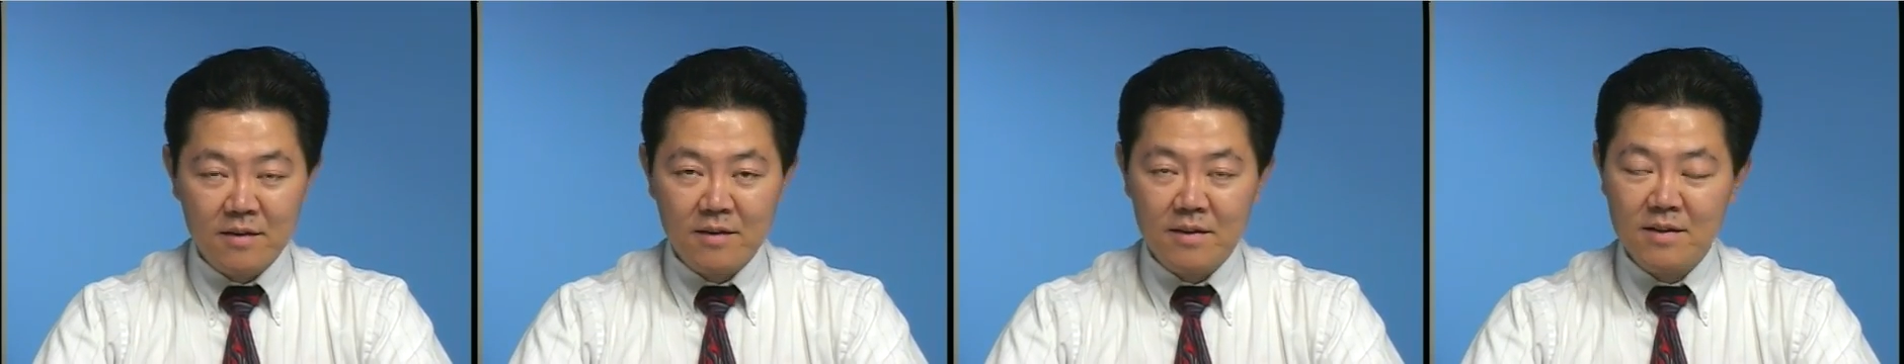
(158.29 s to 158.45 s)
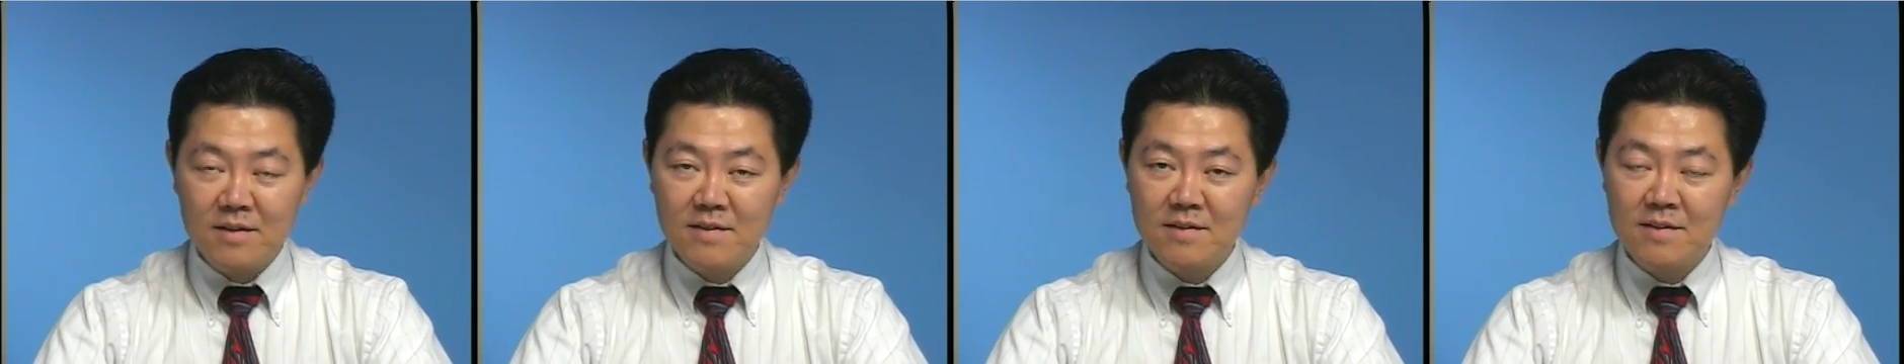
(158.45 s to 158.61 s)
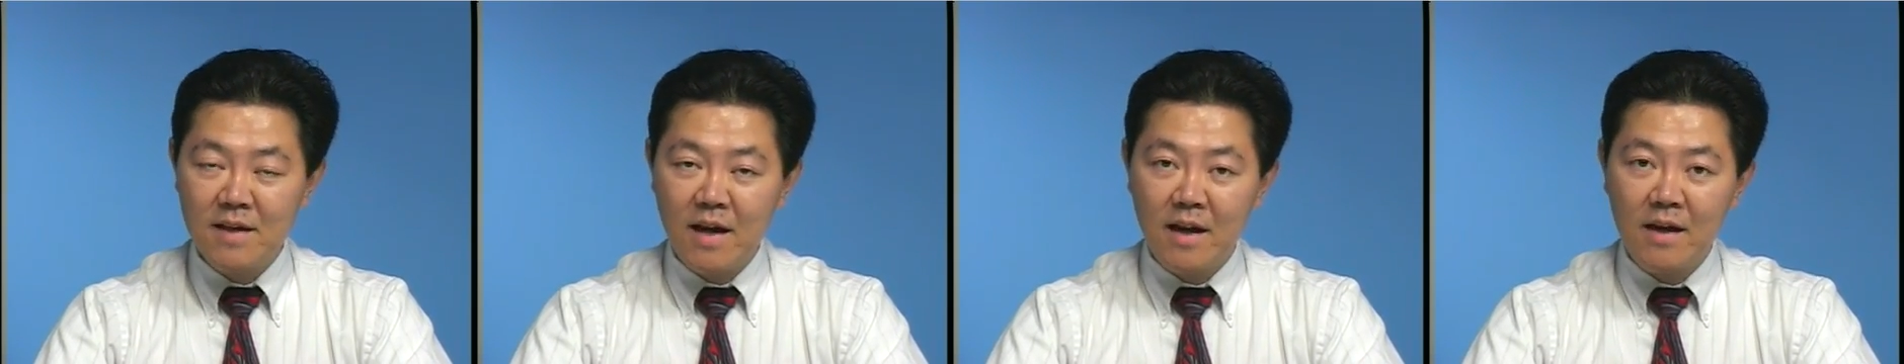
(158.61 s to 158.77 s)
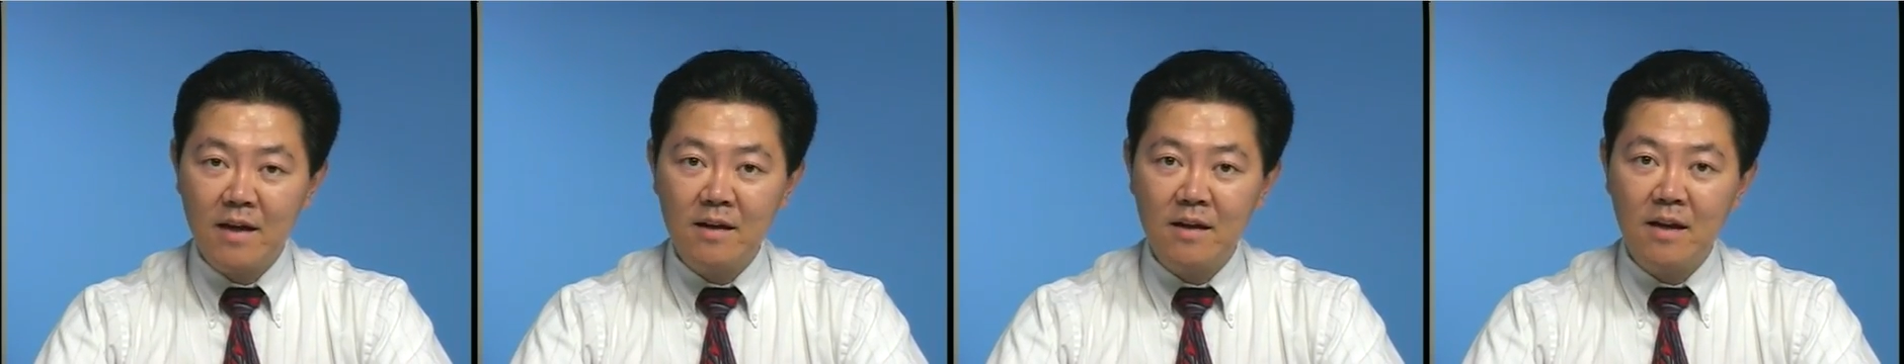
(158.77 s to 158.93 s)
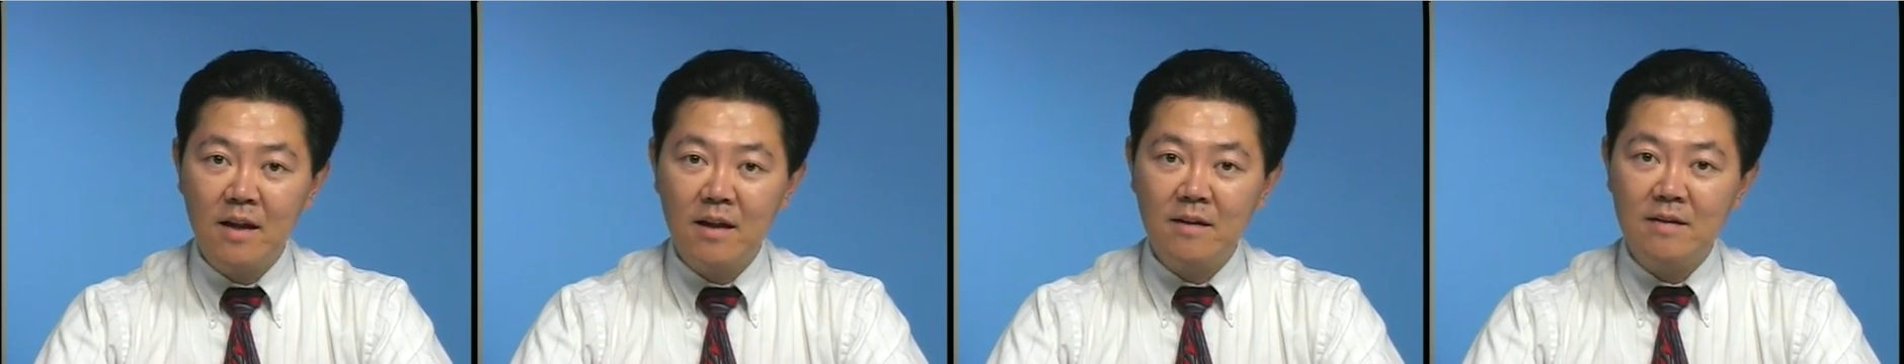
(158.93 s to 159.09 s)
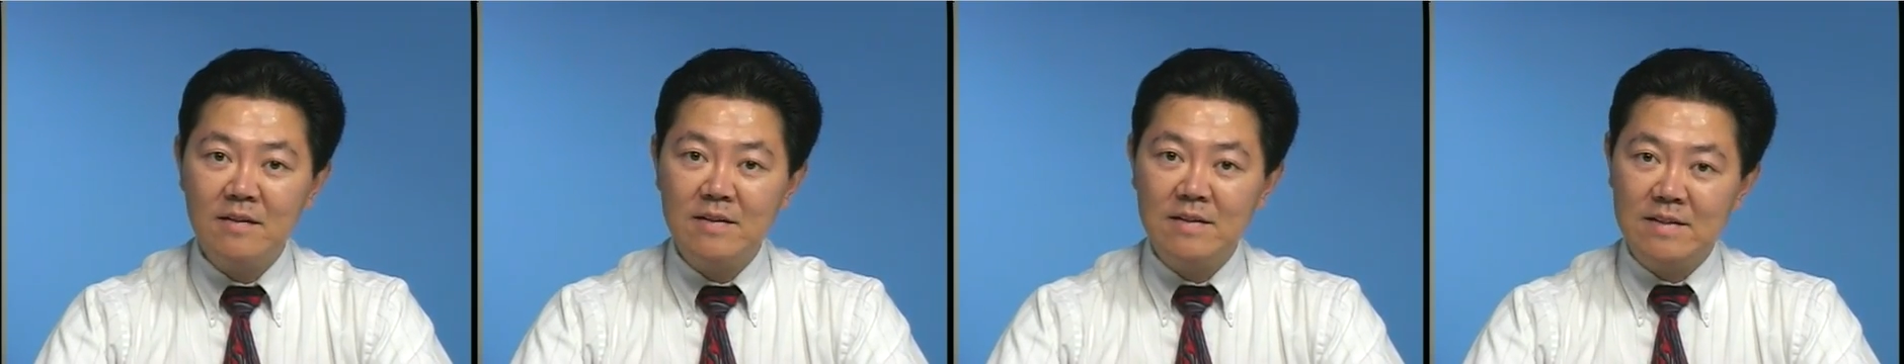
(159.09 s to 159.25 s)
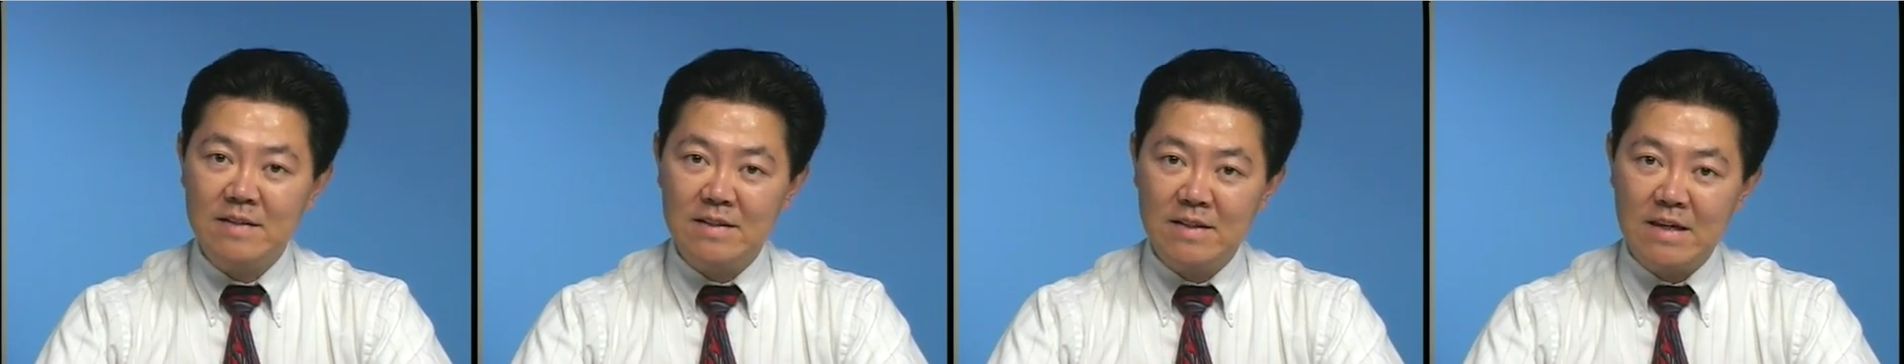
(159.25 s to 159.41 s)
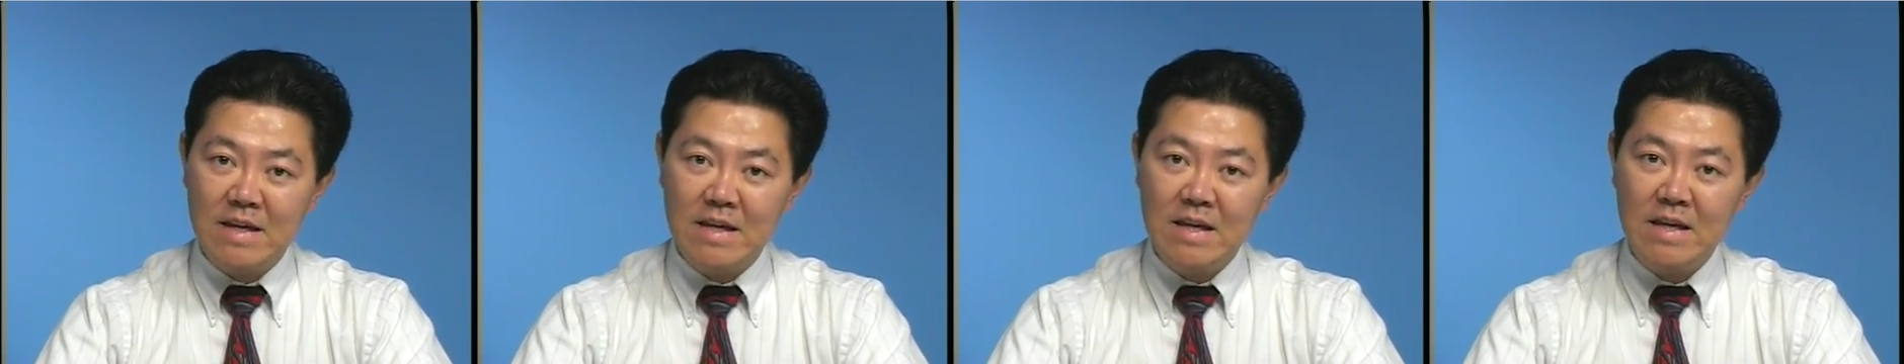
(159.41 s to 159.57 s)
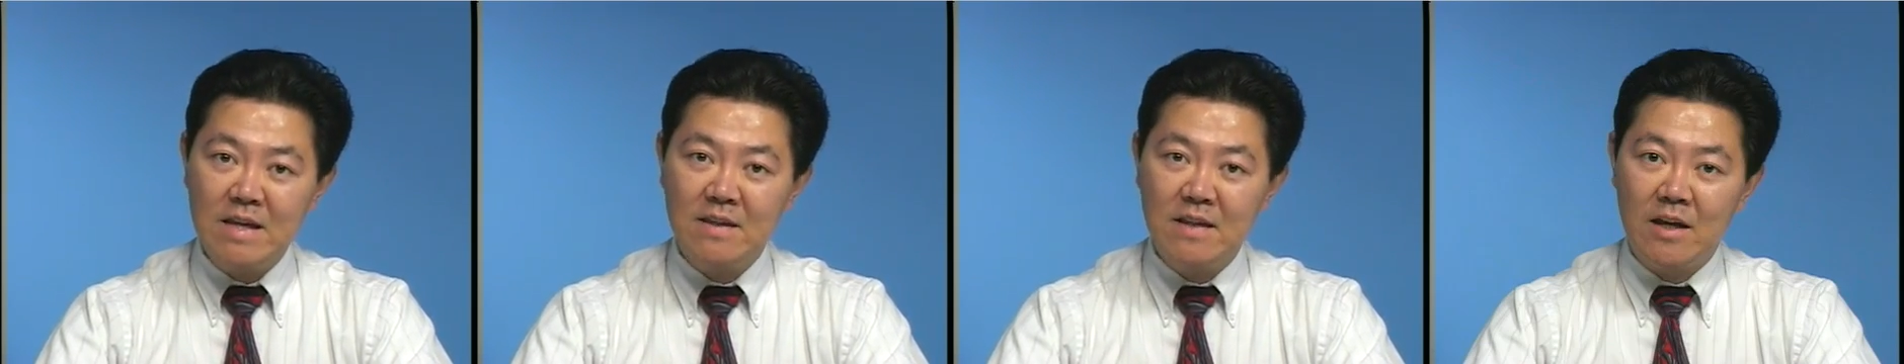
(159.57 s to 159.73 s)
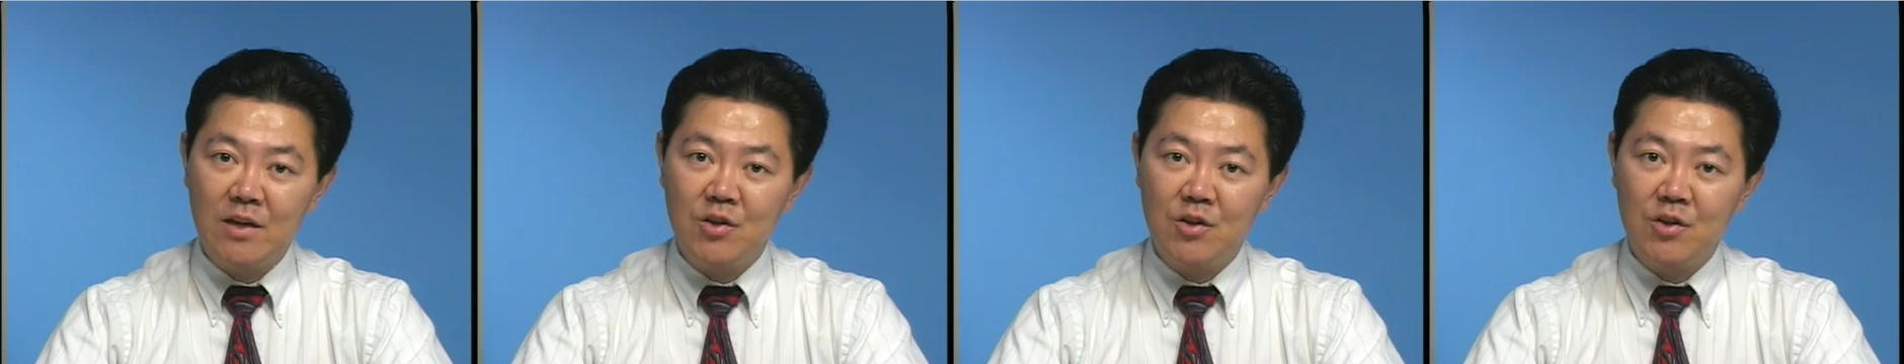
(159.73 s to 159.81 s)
The second C